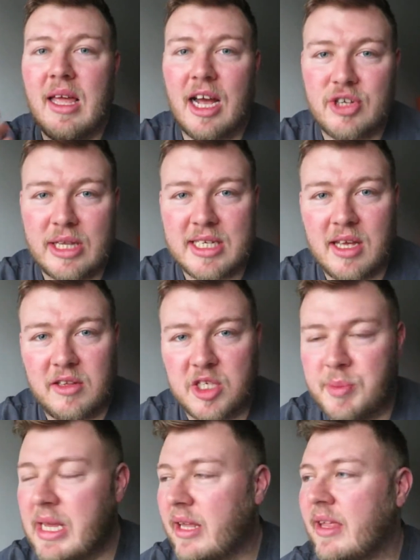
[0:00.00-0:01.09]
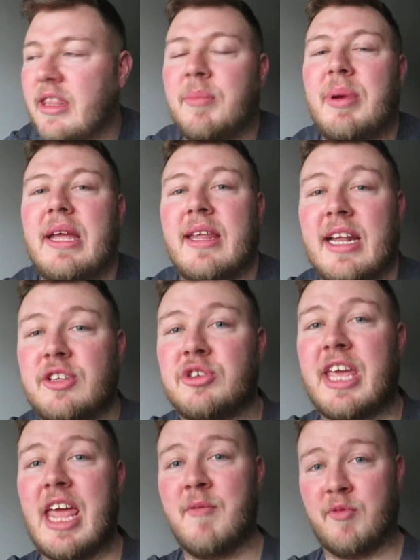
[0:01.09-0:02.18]
I tried to start to speak, then it just
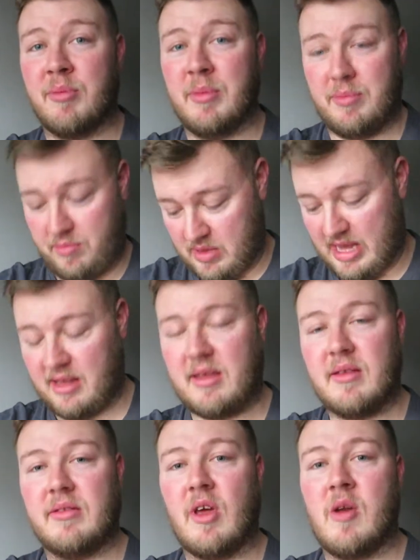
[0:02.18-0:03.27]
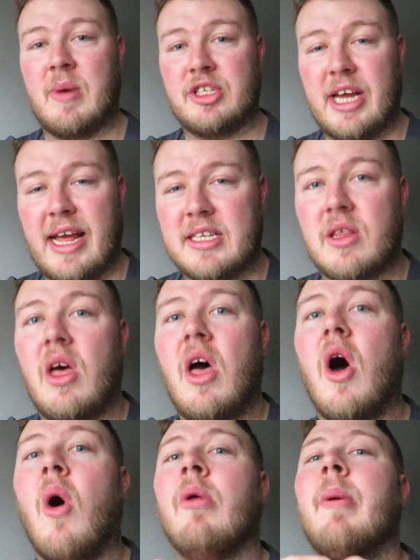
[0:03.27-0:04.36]
came from like down in my chest
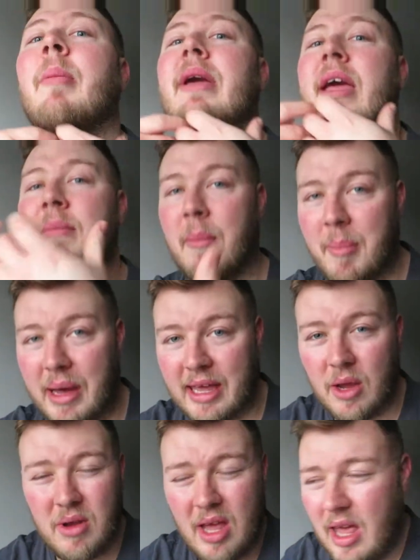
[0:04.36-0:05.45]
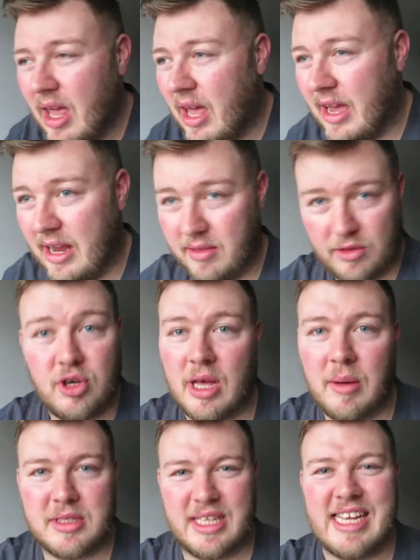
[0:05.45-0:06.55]
all the way up again, back out.
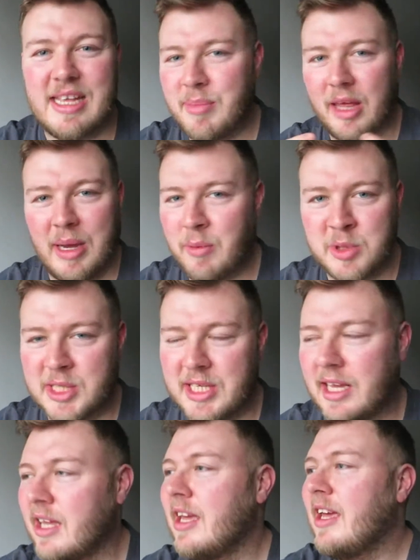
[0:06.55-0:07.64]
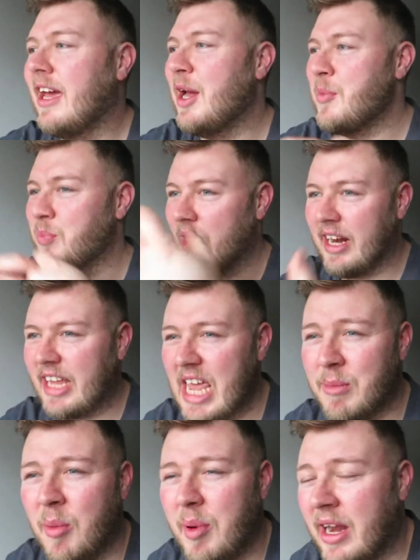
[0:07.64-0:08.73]
That was the heat, by the way, I wasn't sick. And it
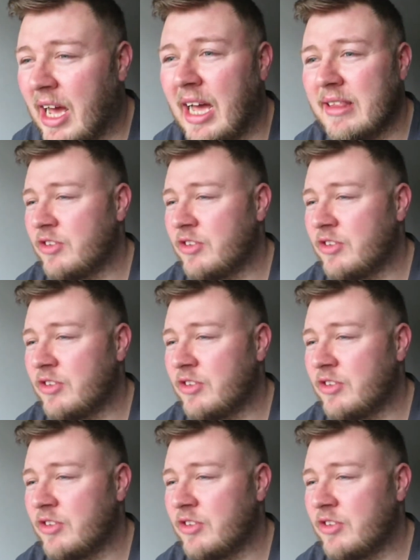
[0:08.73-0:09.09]
came up and I had to